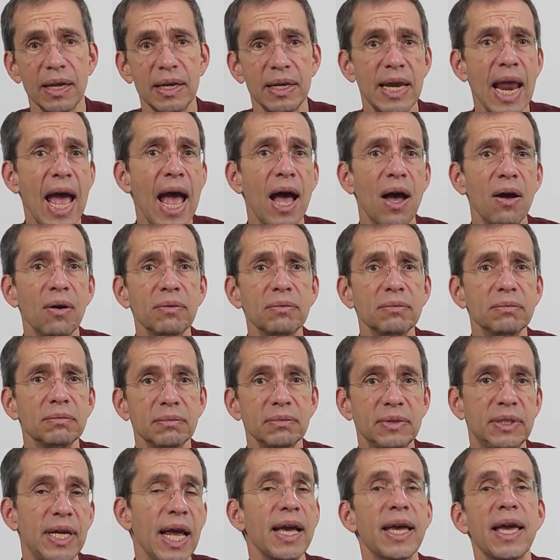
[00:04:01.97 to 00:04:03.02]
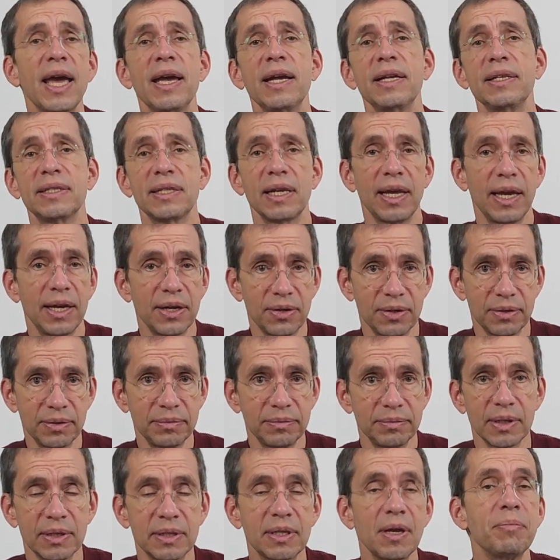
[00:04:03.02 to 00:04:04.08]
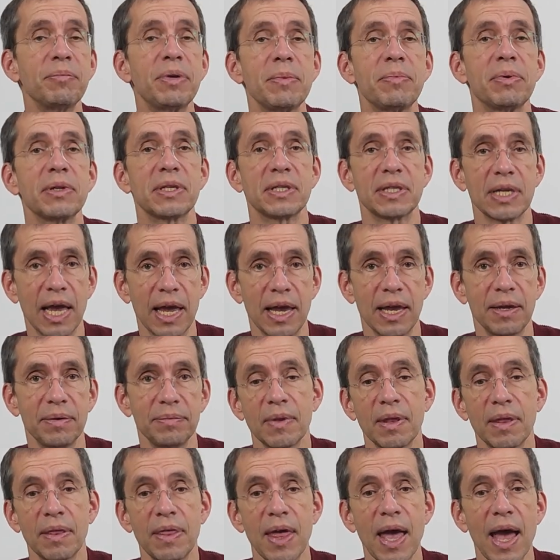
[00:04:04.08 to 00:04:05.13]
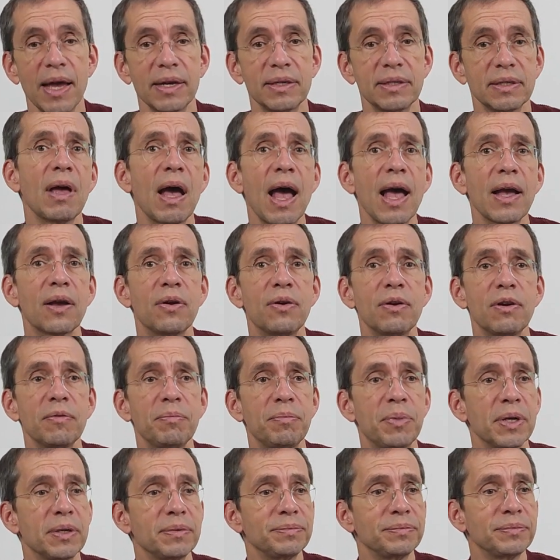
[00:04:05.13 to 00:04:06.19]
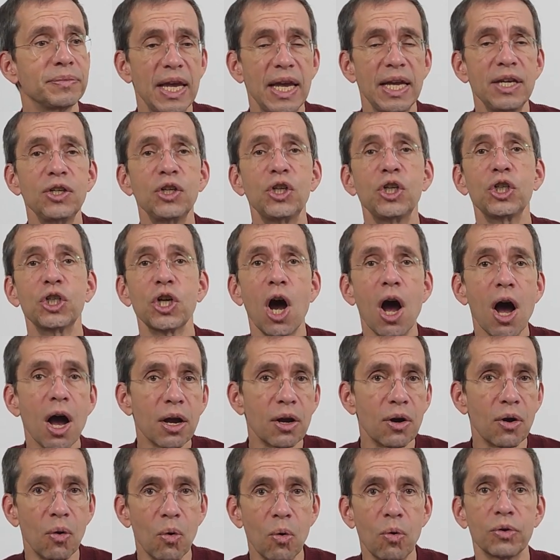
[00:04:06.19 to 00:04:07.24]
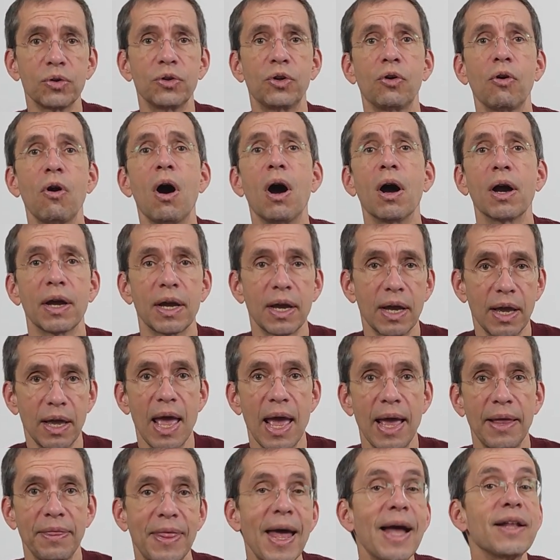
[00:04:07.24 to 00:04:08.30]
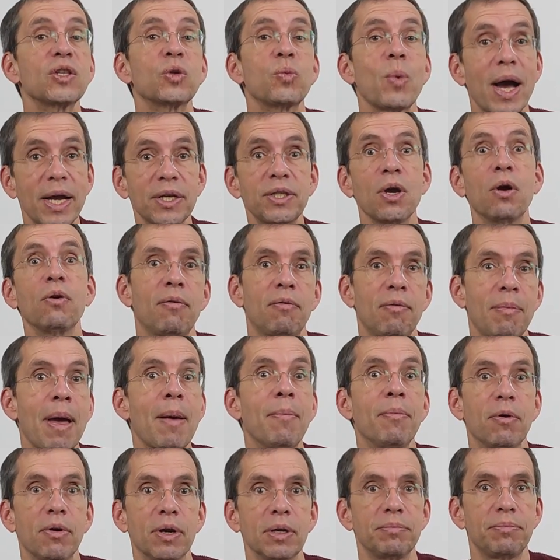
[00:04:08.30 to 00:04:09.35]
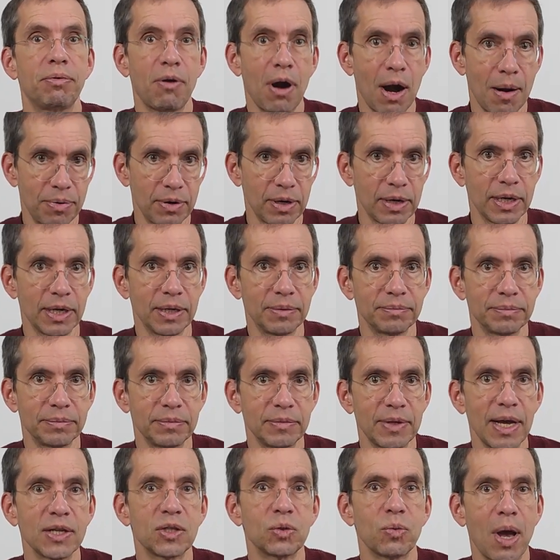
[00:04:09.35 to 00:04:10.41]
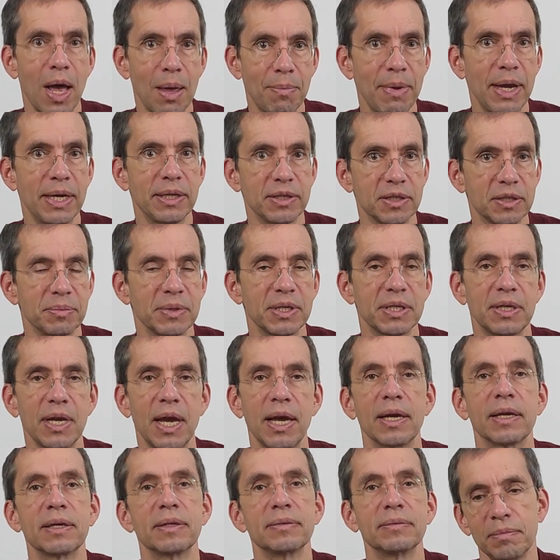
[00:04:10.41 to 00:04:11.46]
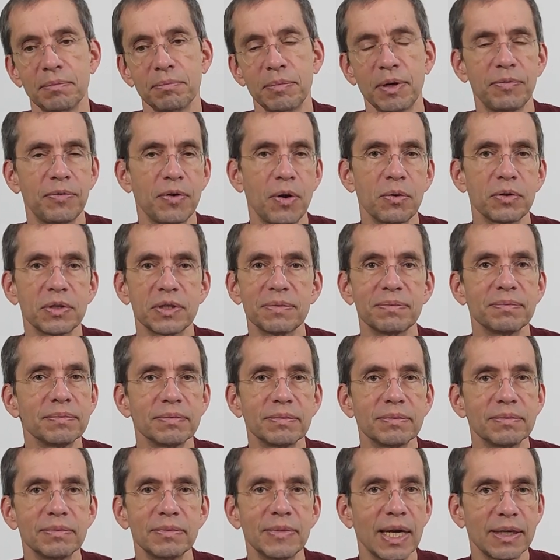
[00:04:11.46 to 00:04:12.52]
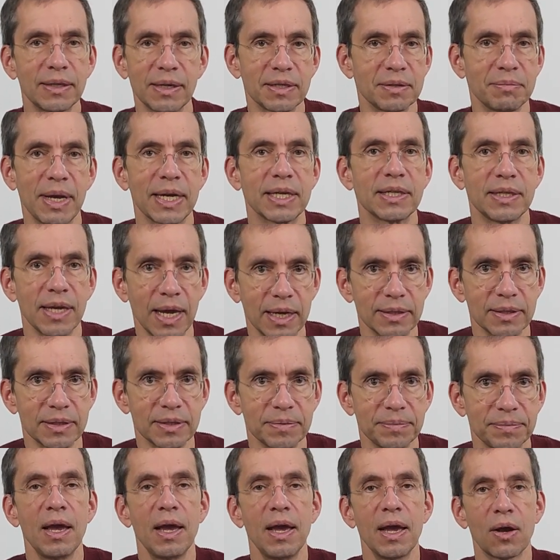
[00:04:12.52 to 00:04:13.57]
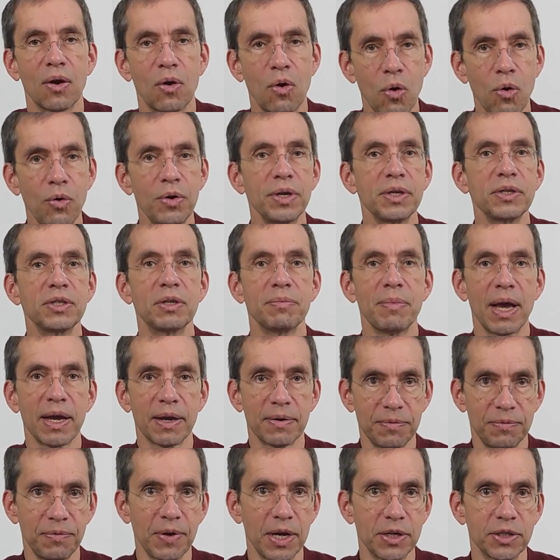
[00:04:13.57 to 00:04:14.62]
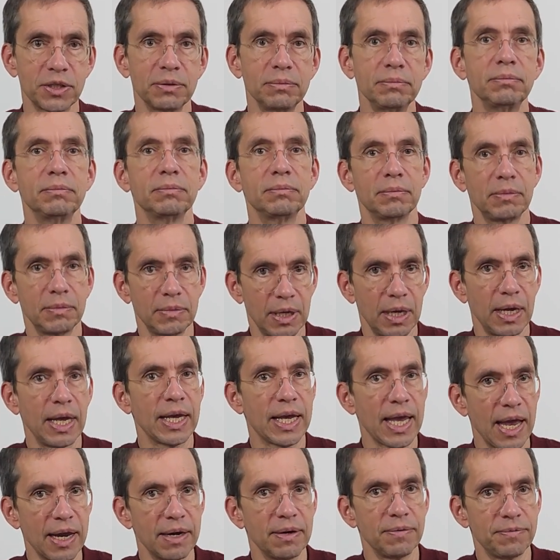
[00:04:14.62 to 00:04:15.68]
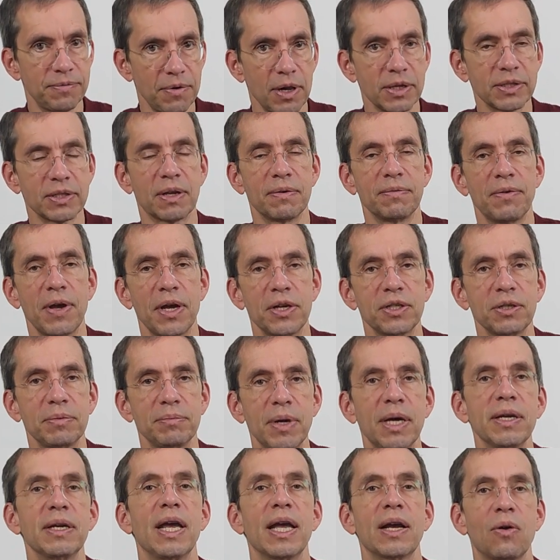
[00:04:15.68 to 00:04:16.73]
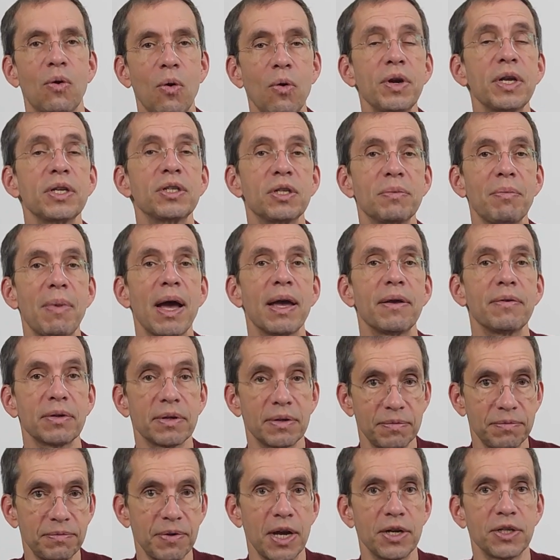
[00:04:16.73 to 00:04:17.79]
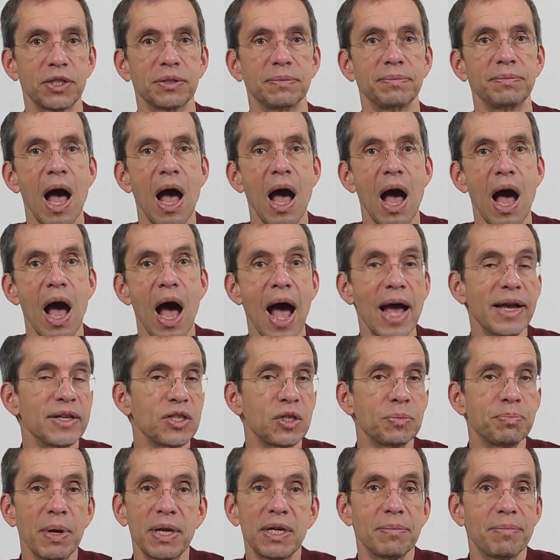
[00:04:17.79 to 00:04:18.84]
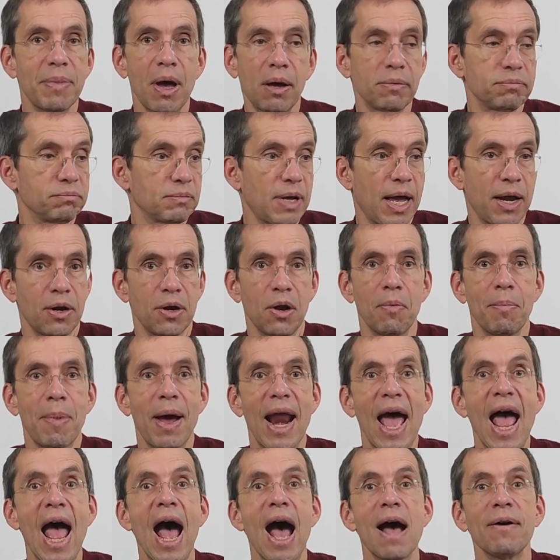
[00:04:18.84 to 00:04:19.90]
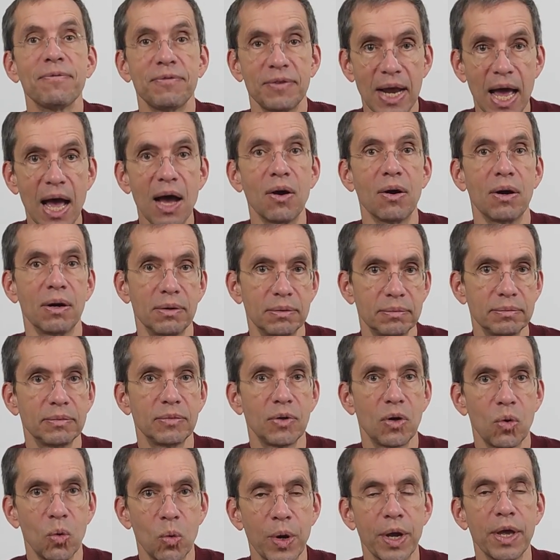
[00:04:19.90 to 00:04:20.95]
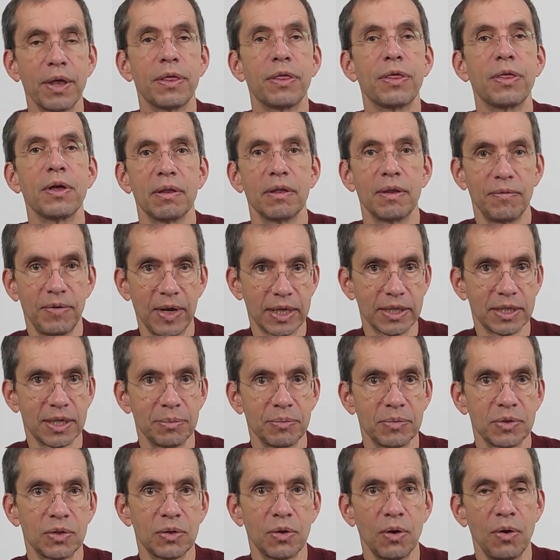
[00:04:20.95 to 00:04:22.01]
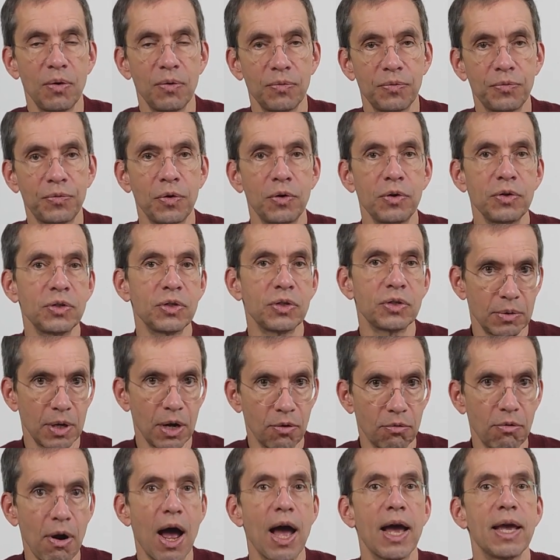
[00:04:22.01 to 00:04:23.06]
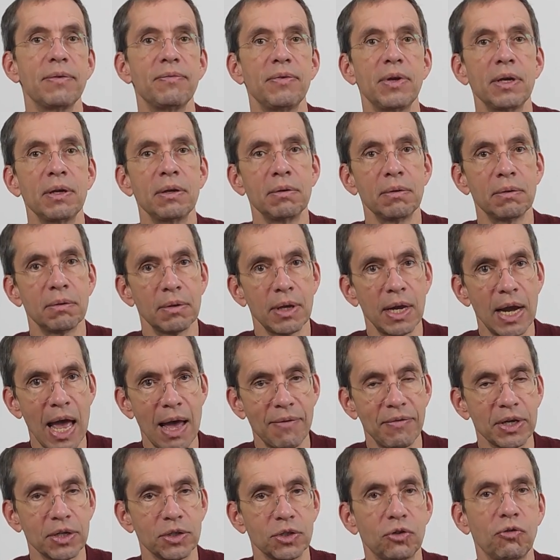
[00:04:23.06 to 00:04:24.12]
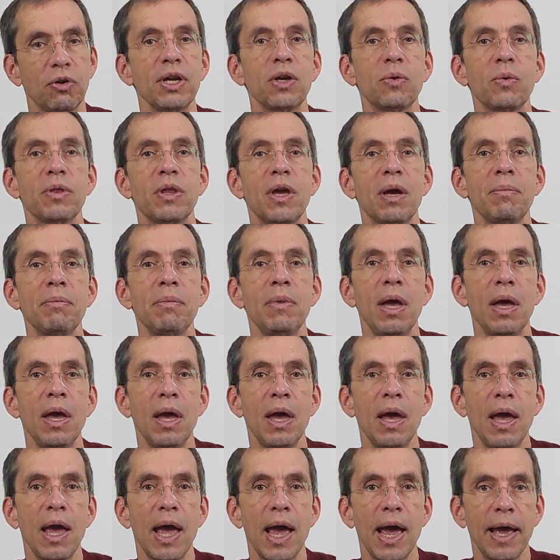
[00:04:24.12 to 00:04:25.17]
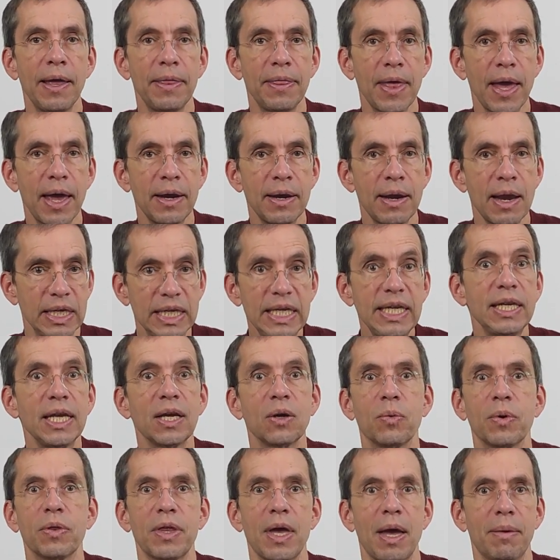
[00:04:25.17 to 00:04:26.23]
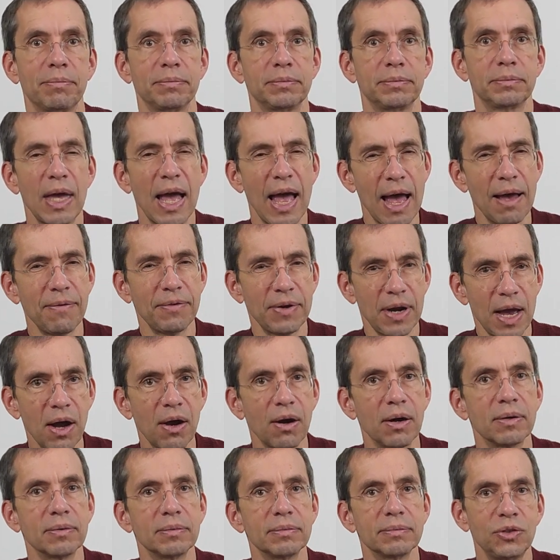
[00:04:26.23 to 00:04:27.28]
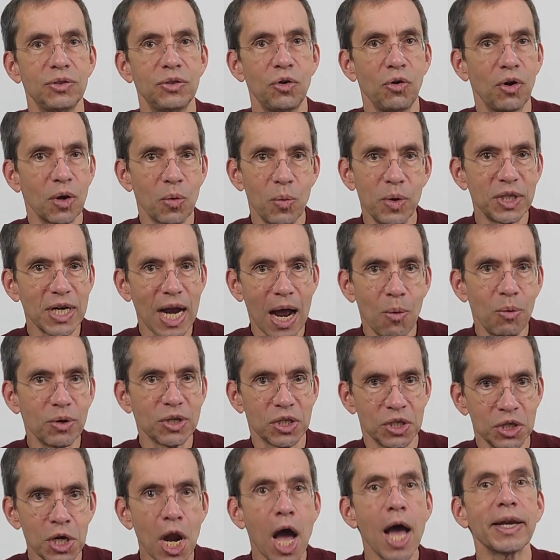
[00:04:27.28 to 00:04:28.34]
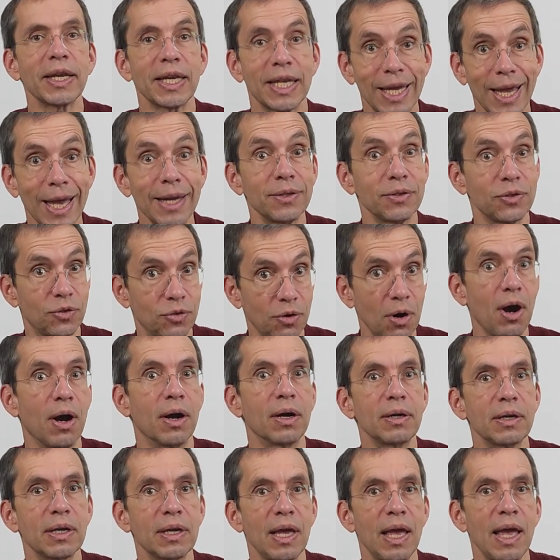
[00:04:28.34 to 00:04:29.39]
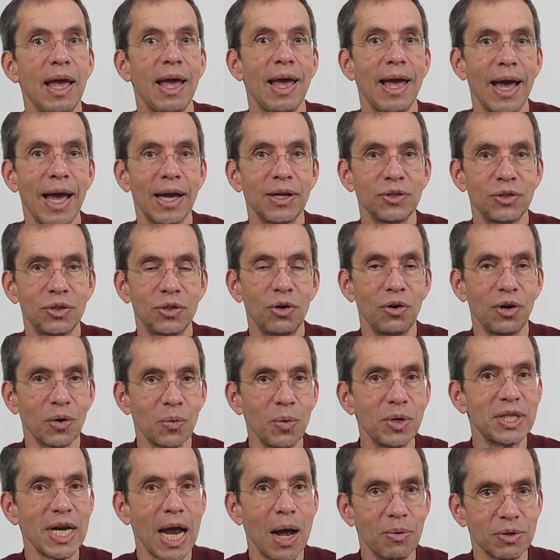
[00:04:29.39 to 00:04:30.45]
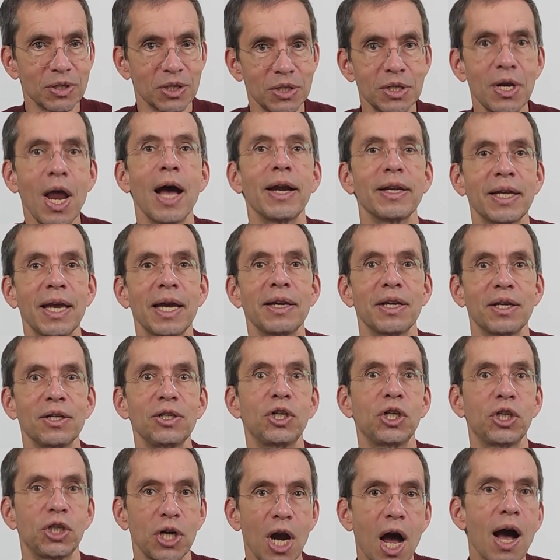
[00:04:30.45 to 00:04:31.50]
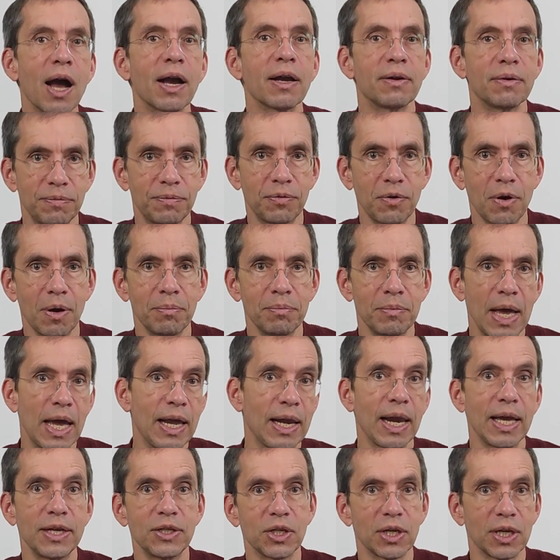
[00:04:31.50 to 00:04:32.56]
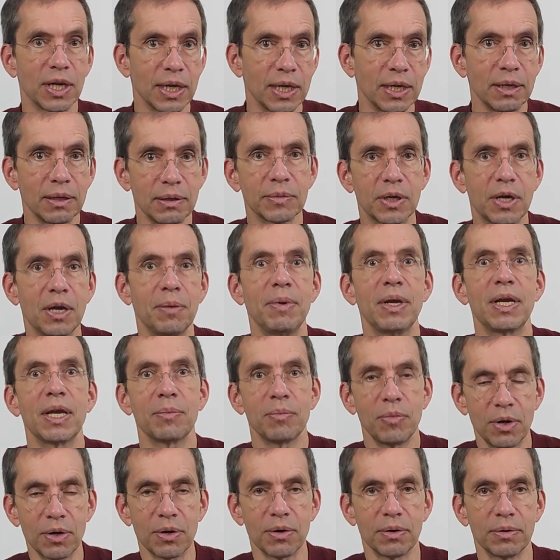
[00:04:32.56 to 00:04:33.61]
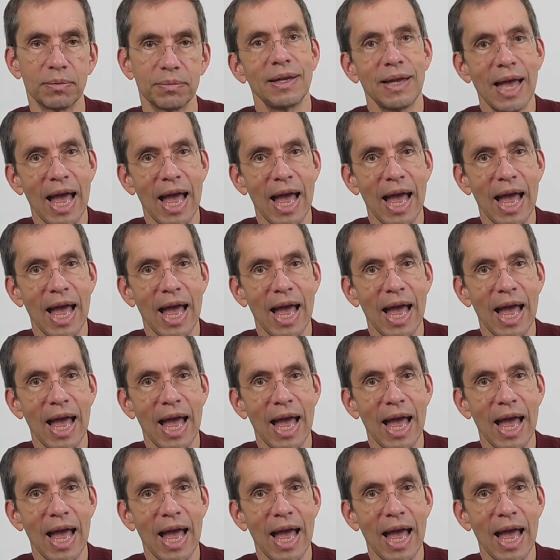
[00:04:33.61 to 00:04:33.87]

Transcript: Now, decades later, some people say that I could have been in shock or drunk, and that's why I don't remember it properly. That's why I made this mistake. But folks, that doesn't make sense. According to my confession, again, a false confession, but according to my confession, I spent about half an hour with the victims, first arriving, then having a drink with them, and then eating with them. Half an hour, during which I was not yet drunk and during which I was not yet in shock from allegedly committing murder.